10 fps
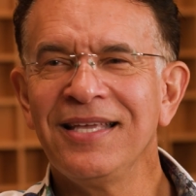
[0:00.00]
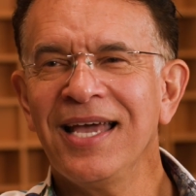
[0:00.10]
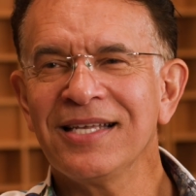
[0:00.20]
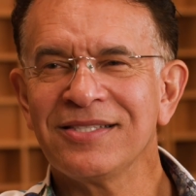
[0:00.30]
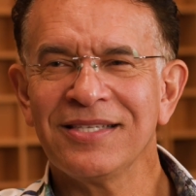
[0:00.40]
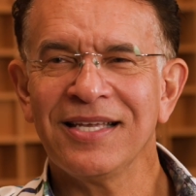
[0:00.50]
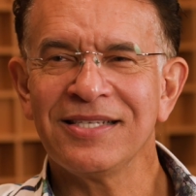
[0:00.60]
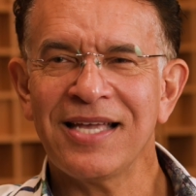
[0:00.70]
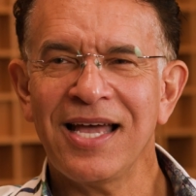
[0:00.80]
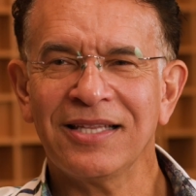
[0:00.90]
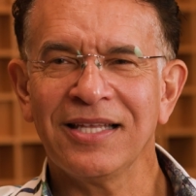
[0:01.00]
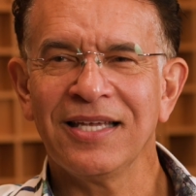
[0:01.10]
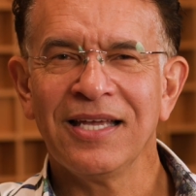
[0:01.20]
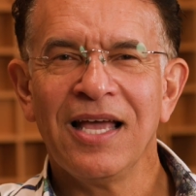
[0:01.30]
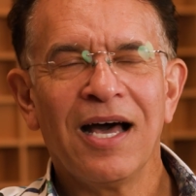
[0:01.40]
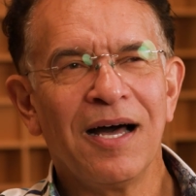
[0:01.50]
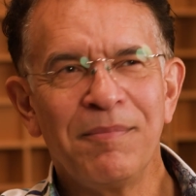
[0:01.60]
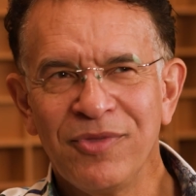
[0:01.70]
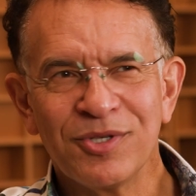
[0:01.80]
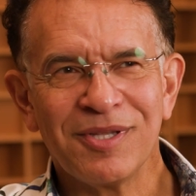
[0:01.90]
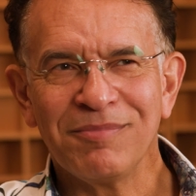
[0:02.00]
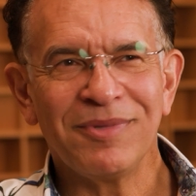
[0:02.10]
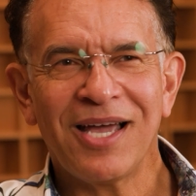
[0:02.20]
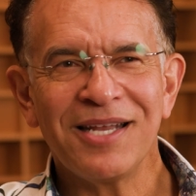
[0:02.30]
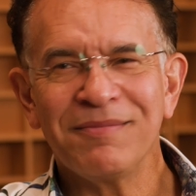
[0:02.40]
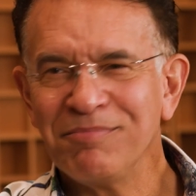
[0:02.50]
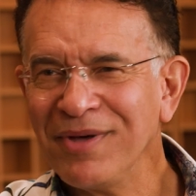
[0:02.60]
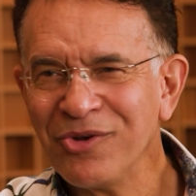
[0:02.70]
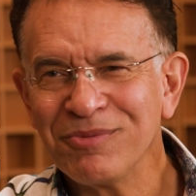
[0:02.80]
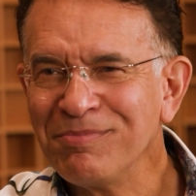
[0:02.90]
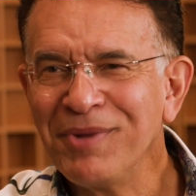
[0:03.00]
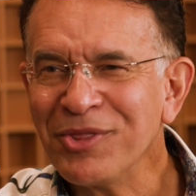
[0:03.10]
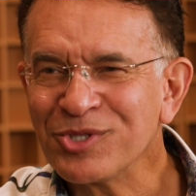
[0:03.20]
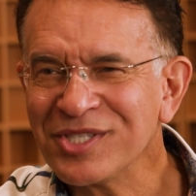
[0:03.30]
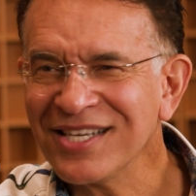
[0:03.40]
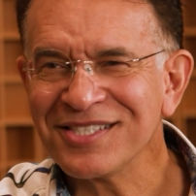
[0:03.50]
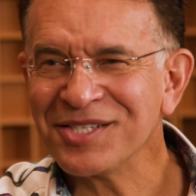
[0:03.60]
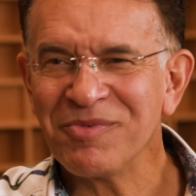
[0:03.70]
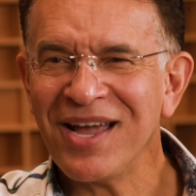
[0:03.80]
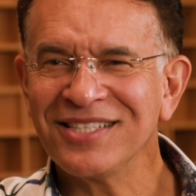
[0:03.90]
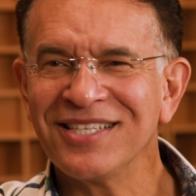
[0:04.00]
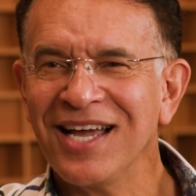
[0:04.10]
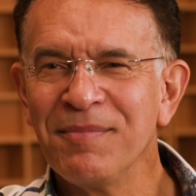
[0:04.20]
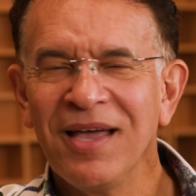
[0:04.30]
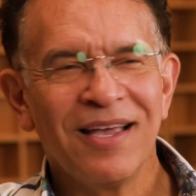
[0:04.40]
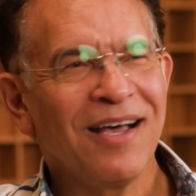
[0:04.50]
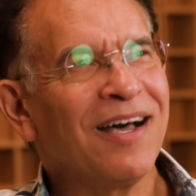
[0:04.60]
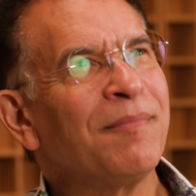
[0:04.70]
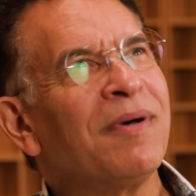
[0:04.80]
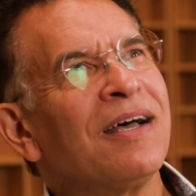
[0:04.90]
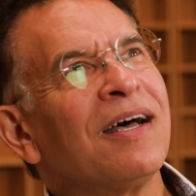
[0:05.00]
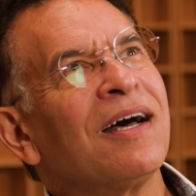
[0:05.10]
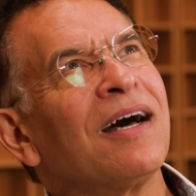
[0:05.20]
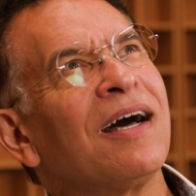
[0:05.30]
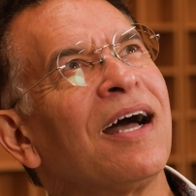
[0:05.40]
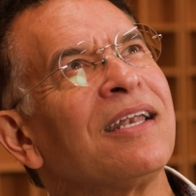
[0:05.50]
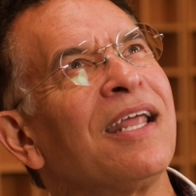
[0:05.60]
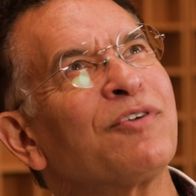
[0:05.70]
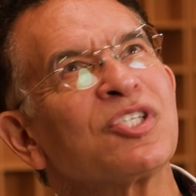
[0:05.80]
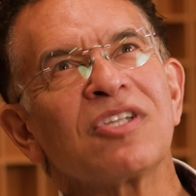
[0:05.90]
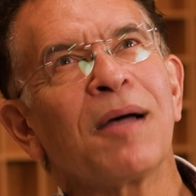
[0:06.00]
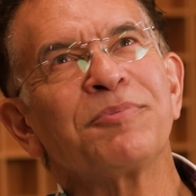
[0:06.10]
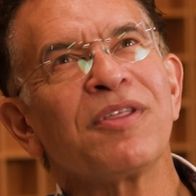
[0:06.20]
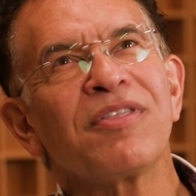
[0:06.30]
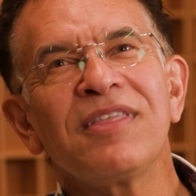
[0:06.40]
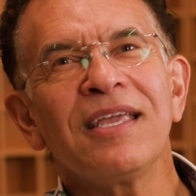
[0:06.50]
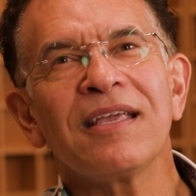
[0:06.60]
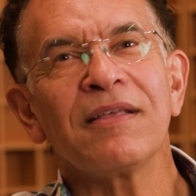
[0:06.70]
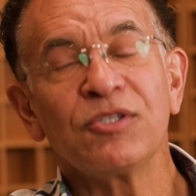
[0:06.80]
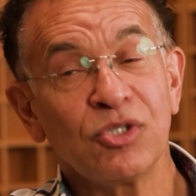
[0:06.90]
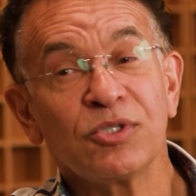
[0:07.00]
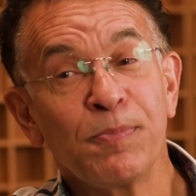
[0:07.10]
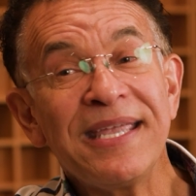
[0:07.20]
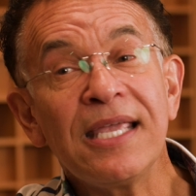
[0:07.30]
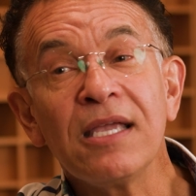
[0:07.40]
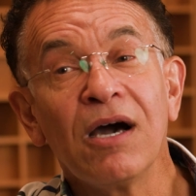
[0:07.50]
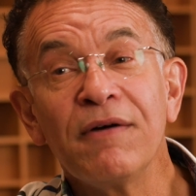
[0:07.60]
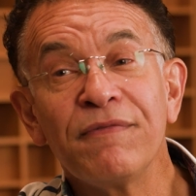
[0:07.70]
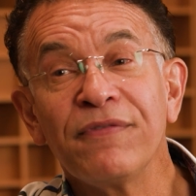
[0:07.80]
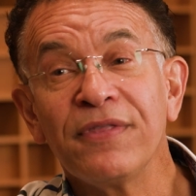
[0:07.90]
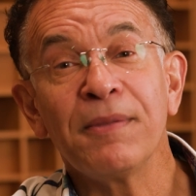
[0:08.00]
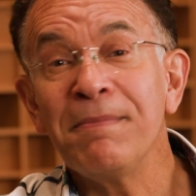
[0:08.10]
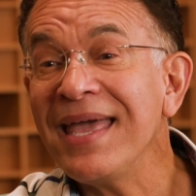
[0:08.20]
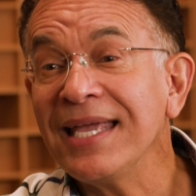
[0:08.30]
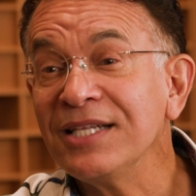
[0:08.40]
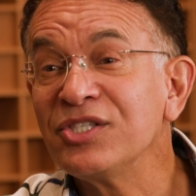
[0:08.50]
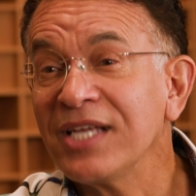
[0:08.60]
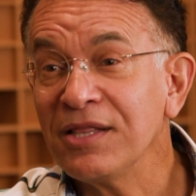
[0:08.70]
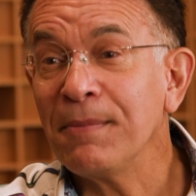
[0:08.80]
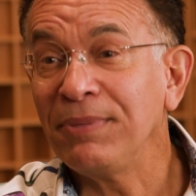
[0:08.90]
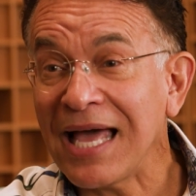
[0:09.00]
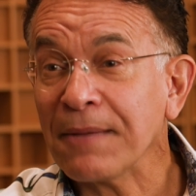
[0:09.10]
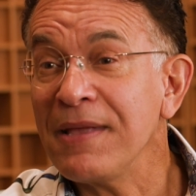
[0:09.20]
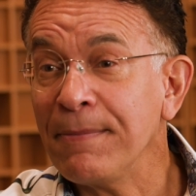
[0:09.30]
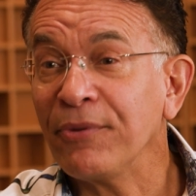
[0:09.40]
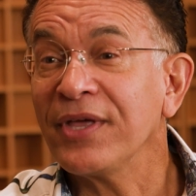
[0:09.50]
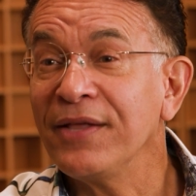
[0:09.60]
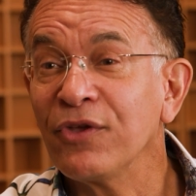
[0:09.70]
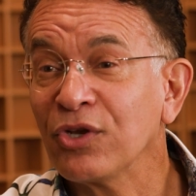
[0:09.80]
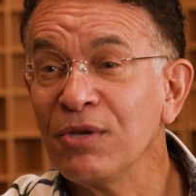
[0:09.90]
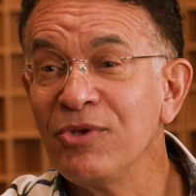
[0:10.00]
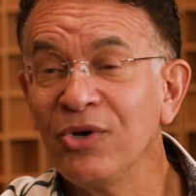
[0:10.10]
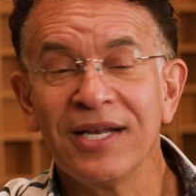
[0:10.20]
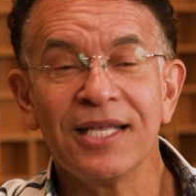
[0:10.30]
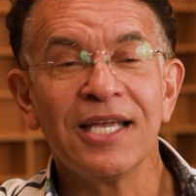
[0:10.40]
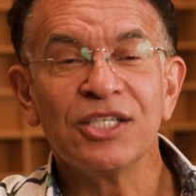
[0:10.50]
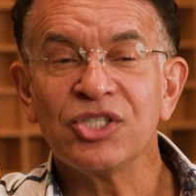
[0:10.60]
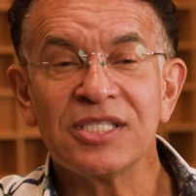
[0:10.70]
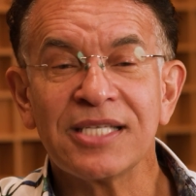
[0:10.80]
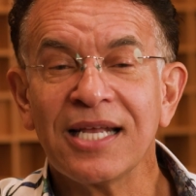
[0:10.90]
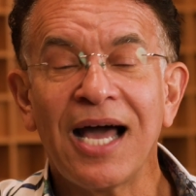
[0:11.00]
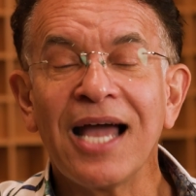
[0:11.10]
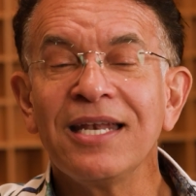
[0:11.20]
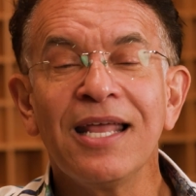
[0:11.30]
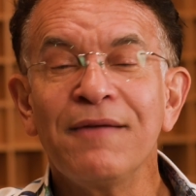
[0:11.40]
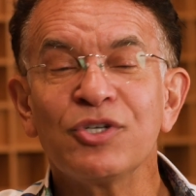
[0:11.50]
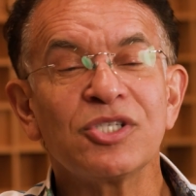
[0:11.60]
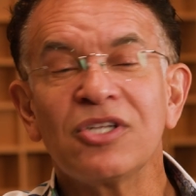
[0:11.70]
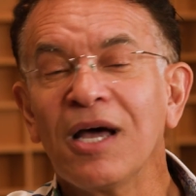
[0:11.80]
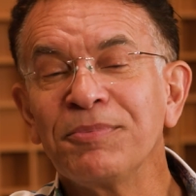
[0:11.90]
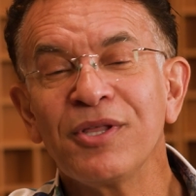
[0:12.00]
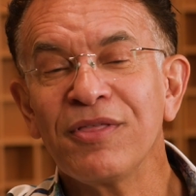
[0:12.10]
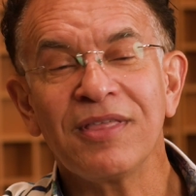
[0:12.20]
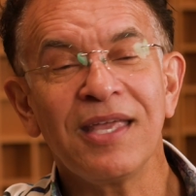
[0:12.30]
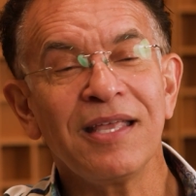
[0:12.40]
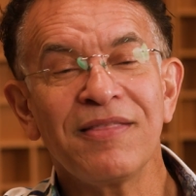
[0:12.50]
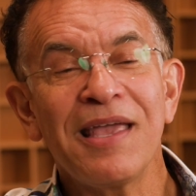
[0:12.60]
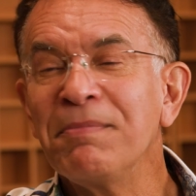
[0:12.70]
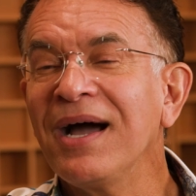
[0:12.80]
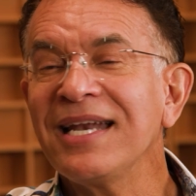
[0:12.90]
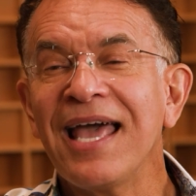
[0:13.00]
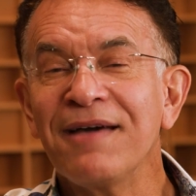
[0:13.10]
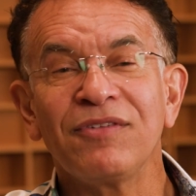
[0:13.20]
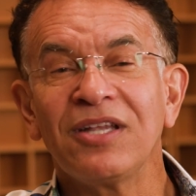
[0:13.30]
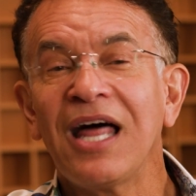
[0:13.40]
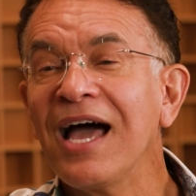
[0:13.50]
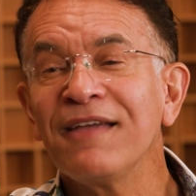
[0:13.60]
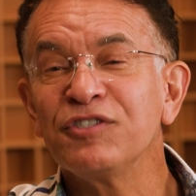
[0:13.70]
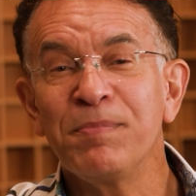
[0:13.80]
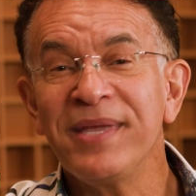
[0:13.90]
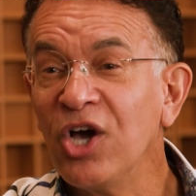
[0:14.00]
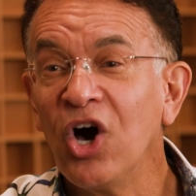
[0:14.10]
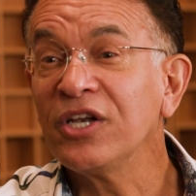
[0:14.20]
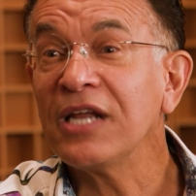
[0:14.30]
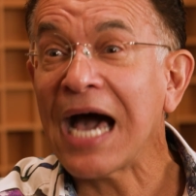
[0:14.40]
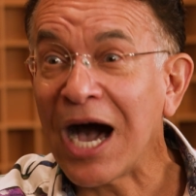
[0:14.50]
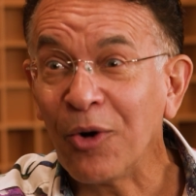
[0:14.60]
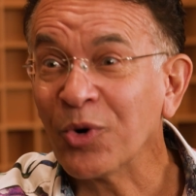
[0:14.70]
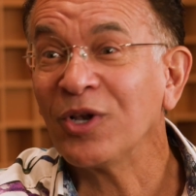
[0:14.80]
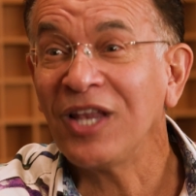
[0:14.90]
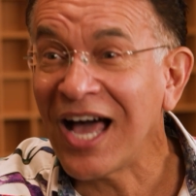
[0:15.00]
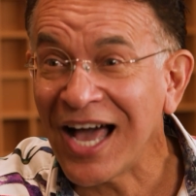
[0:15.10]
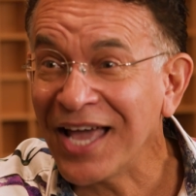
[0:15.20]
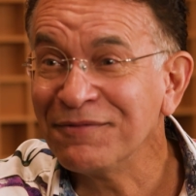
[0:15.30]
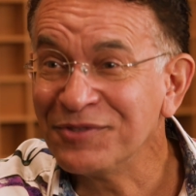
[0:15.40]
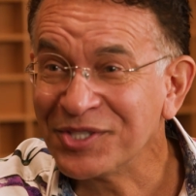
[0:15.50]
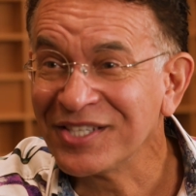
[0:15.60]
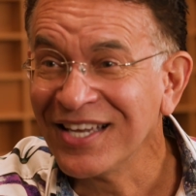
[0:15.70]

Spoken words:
Yes, exactly. There's a line mother sings in Ragtime. I never stopped to think, speaking of the maids and the black people in the community, she said, I never stopped to think they might have lives beyond our lives.